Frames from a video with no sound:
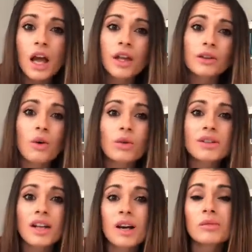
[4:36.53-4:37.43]
the goal is to
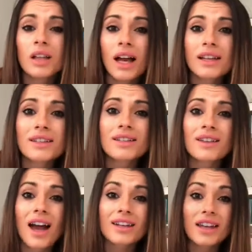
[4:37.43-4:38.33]
help clients
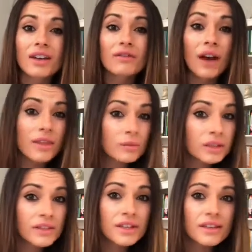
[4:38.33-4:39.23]
identify the
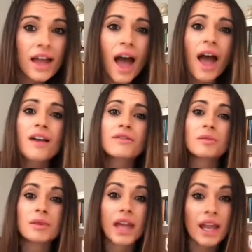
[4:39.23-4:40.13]
beliefs that they have, the
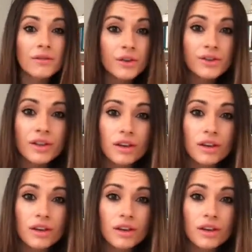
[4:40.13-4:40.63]
behaviors